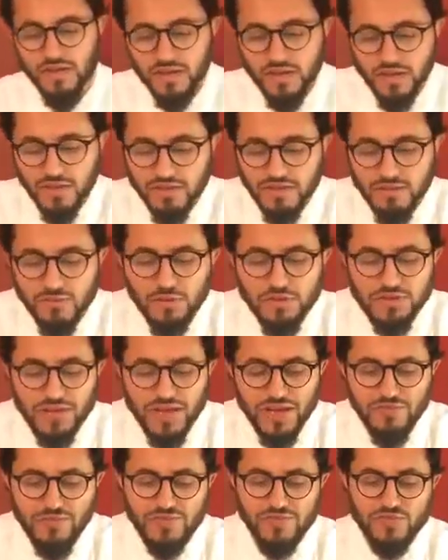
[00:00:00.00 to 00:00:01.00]
The
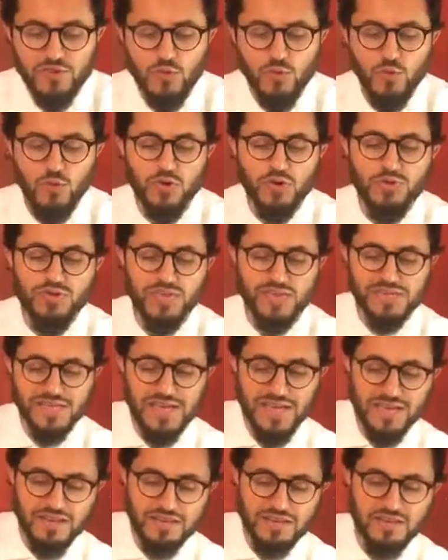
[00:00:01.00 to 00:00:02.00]
mudaf is the word that's
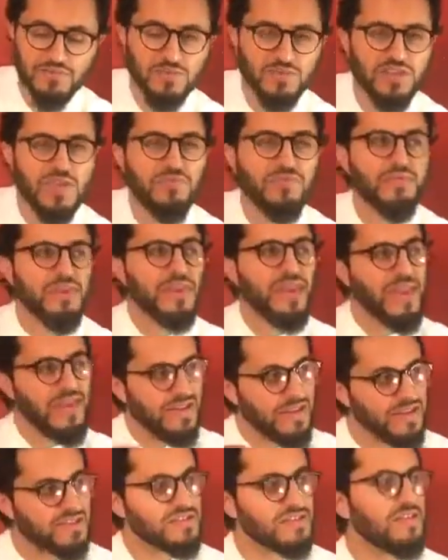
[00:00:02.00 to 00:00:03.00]
added. The mudaf
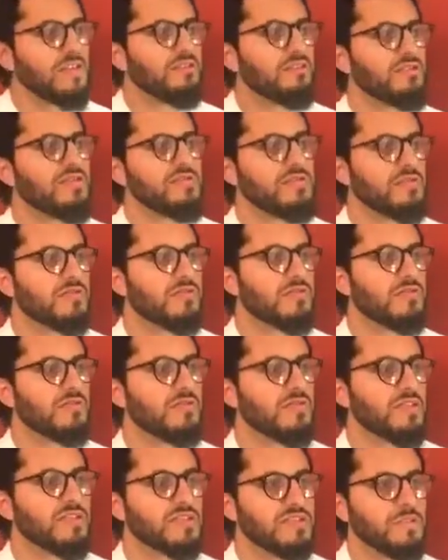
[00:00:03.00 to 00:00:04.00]
ilayh is the original,
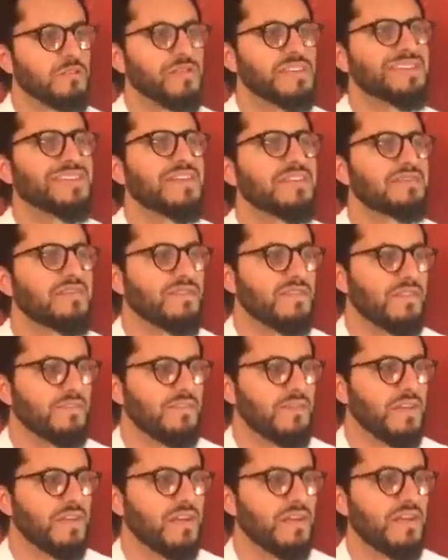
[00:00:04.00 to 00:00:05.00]
is the possessor.
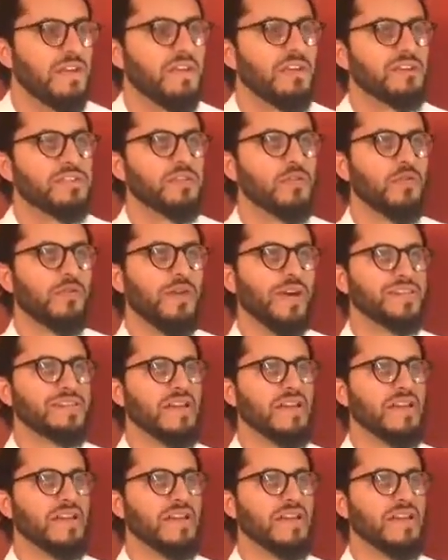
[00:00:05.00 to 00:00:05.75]
So if I say